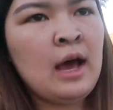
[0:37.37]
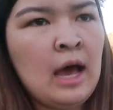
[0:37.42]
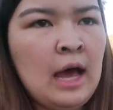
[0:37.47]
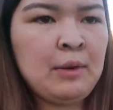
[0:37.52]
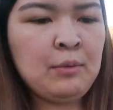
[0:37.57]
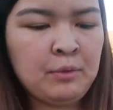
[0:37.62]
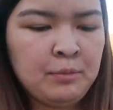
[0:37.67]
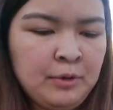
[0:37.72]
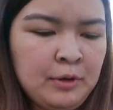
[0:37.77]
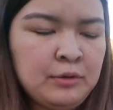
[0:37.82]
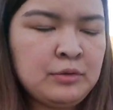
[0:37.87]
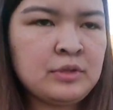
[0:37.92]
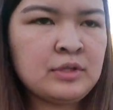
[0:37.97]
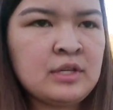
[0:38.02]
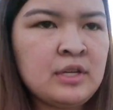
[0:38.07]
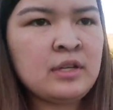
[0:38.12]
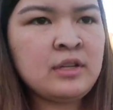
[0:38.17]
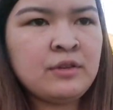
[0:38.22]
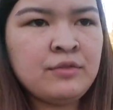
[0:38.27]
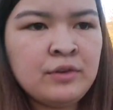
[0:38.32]
I will
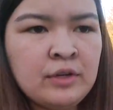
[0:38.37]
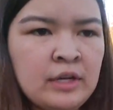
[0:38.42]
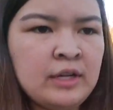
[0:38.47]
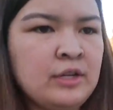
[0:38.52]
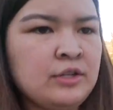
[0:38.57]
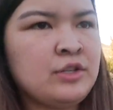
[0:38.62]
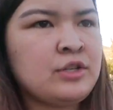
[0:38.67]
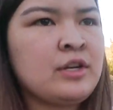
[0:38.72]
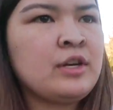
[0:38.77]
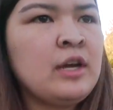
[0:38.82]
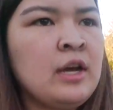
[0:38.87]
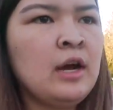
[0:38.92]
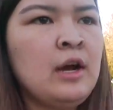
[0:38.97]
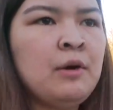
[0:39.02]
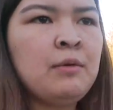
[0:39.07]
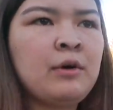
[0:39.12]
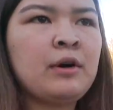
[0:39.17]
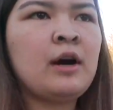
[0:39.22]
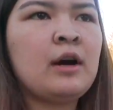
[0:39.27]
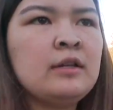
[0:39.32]
post the footage.
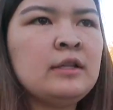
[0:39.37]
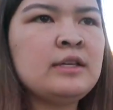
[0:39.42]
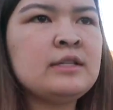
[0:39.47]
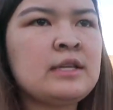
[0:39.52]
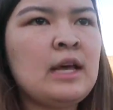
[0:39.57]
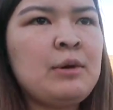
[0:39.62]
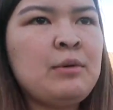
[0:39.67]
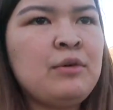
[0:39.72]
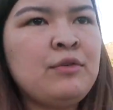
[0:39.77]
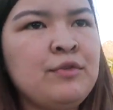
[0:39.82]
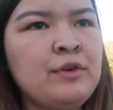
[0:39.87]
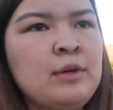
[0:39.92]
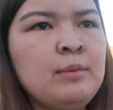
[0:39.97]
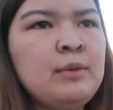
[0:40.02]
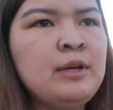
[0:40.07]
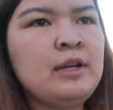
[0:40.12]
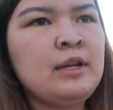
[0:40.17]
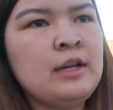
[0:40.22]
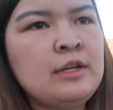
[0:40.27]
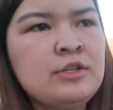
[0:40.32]
Regardless, I will film
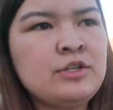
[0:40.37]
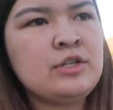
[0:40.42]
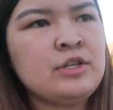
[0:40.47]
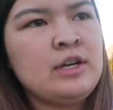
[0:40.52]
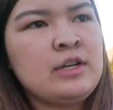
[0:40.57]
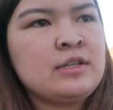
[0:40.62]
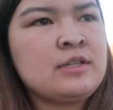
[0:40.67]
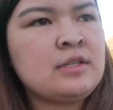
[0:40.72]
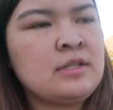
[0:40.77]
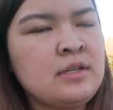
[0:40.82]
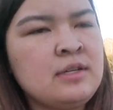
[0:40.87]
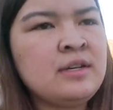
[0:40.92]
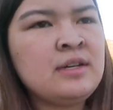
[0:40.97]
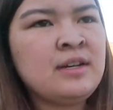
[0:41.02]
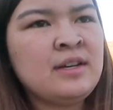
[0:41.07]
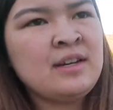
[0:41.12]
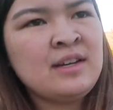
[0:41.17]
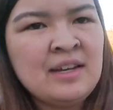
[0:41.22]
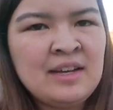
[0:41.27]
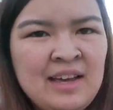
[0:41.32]
it. It's just,
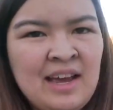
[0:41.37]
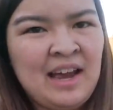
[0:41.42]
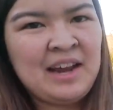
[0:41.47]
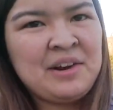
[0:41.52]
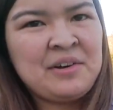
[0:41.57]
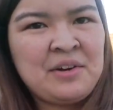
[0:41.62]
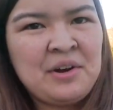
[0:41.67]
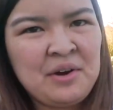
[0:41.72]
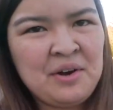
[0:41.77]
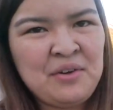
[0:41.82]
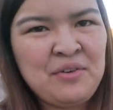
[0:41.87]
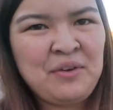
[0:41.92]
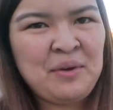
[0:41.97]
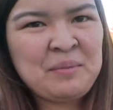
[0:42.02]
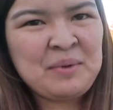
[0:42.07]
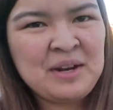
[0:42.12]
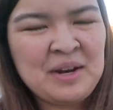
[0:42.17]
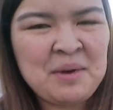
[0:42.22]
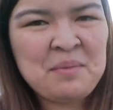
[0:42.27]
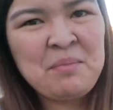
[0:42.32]
I don't know if
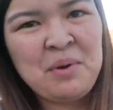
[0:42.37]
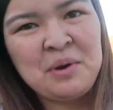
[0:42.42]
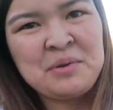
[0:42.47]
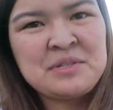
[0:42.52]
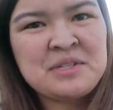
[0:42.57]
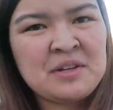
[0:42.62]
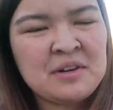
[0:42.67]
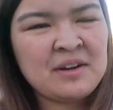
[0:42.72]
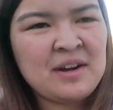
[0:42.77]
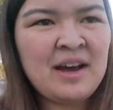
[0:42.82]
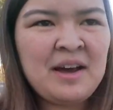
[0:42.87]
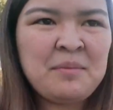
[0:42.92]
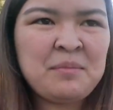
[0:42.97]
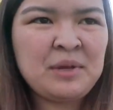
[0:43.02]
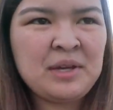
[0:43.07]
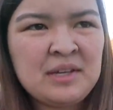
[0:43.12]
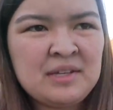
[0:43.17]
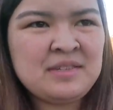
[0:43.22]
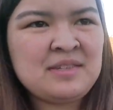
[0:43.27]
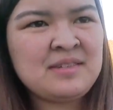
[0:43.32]
I'm gonna post it or not
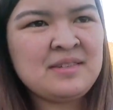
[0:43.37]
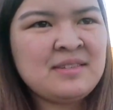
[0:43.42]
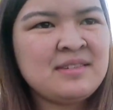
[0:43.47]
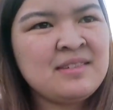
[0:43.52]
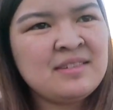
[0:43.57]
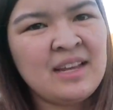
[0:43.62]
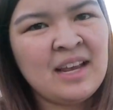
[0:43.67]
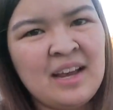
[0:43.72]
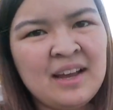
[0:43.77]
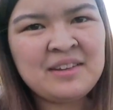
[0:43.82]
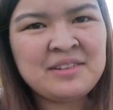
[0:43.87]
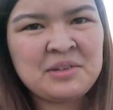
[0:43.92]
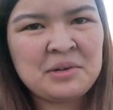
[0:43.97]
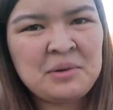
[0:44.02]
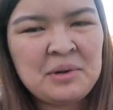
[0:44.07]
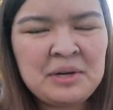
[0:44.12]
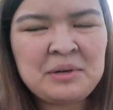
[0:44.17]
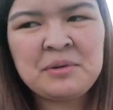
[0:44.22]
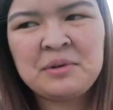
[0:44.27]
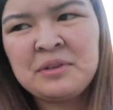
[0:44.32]
because, yeah,
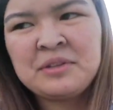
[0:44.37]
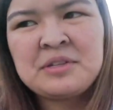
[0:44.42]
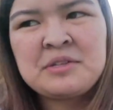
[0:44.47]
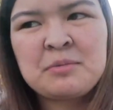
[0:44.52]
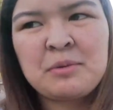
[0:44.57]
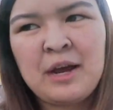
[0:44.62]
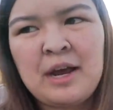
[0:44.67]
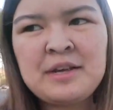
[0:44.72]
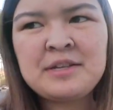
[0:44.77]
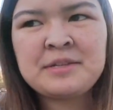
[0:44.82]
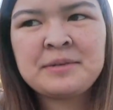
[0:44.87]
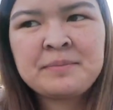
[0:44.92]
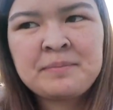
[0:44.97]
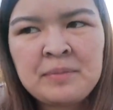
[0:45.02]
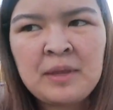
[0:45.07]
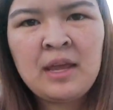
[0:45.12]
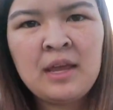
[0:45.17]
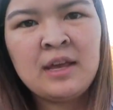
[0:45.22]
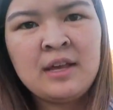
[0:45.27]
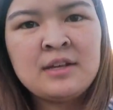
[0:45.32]
don't want to ruin the surprise.
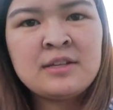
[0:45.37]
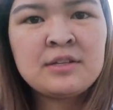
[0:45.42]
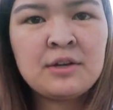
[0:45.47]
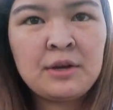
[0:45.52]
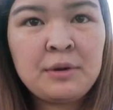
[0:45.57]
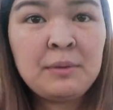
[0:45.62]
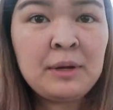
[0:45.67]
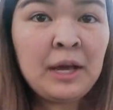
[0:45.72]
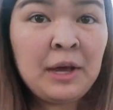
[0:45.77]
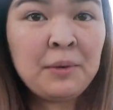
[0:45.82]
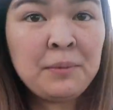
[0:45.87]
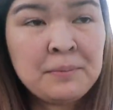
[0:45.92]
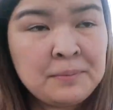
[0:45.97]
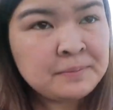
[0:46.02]
So here we go.